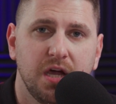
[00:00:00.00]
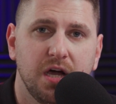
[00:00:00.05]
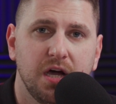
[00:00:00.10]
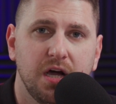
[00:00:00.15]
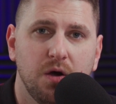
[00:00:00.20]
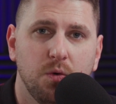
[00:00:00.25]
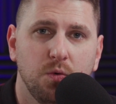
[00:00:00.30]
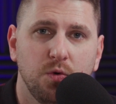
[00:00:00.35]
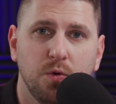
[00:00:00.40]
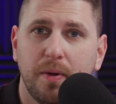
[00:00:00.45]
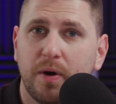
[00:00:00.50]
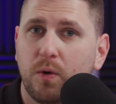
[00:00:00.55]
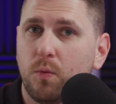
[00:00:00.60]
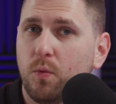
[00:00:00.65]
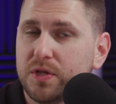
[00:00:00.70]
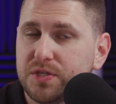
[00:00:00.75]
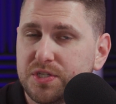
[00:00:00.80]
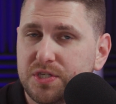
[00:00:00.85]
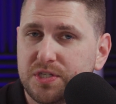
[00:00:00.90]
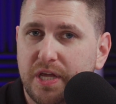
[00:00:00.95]
No matter
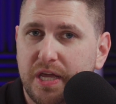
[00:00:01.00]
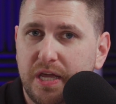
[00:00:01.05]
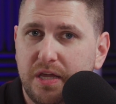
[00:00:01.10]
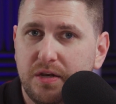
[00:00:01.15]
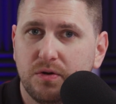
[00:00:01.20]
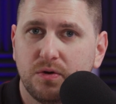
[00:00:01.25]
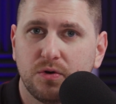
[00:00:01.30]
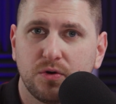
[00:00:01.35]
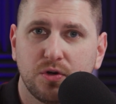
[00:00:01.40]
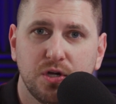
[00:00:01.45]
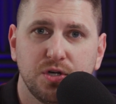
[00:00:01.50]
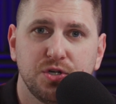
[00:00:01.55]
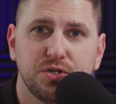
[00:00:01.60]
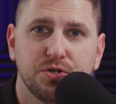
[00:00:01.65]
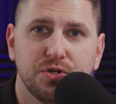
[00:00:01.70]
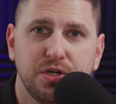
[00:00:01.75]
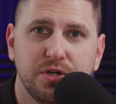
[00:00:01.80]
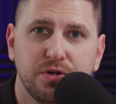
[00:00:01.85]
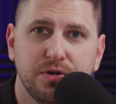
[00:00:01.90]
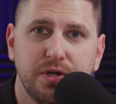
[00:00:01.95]
what state or
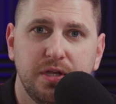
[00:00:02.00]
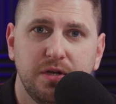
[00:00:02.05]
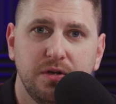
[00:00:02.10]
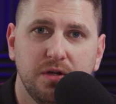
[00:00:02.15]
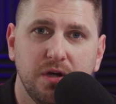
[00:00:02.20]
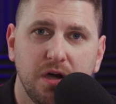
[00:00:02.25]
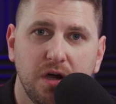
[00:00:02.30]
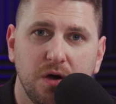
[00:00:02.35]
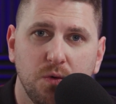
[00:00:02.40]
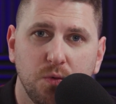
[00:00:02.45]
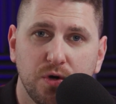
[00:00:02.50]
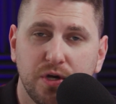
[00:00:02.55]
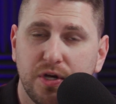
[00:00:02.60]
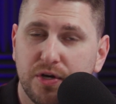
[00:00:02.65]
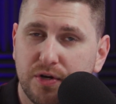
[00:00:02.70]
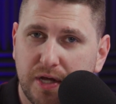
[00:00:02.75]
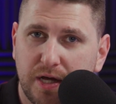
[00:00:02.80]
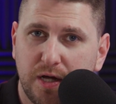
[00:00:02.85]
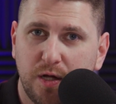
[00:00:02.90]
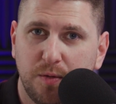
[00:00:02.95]
country you're in, we're here
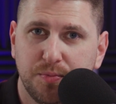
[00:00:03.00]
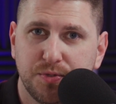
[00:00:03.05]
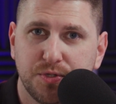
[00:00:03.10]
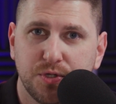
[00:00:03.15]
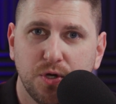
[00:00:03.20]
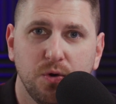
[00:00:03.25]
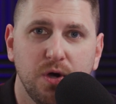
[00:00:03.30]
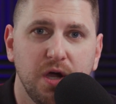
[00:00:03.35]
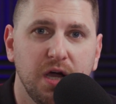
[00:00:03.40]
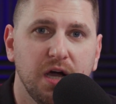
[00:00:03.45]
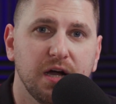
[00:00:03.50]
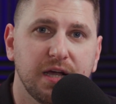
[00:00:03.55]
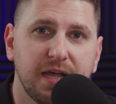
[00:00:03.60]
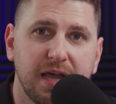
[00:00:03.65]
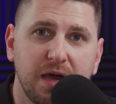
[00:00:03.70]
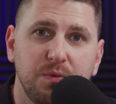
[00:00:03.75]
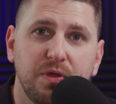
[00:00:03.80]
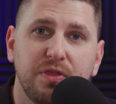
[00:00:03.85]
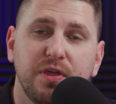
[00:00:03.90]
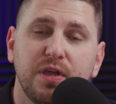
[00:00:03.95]
to help. So,
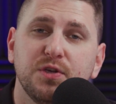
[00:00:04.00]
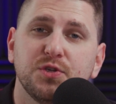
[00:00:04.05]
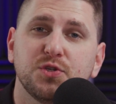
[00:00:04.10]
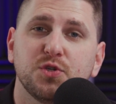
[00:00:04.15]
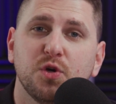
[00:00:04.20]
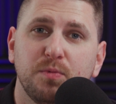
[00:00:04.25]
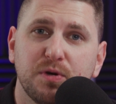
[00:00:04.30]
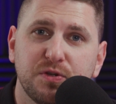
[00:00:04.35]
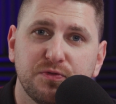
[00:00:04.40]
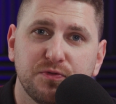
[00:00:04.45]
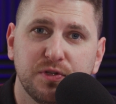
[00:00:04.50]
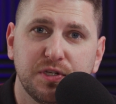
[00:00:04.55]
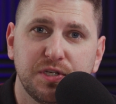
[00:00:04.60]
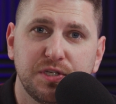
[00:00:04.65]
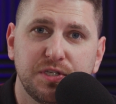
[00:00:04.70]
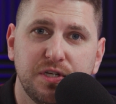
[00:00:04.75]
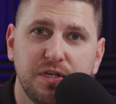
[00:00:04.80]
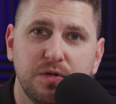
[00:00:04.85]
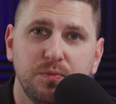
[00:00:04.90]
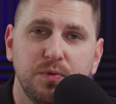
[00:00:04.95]
again, we thank you so much for
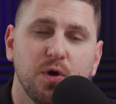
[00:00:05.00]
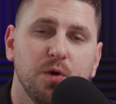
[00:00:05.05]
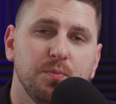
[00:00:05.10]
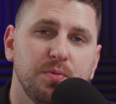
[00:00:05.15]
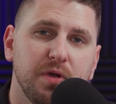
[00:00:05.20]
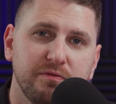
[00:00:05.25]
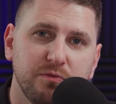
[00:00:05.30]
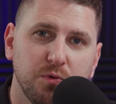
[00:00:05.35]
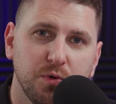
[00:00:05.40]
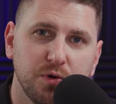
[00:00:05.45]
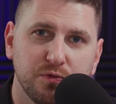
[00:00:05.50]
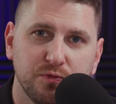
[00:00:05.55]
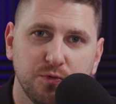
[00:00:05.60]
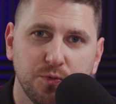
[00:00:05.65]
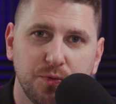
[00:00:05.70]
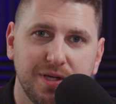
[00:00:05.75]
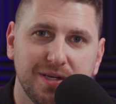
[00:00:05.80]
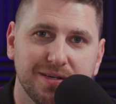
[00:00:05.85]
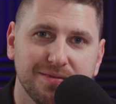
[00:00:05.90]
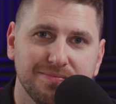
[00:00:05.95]
listening. We hope you have a wonderful
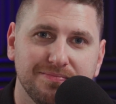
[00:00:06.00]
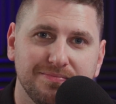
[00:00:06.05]
week.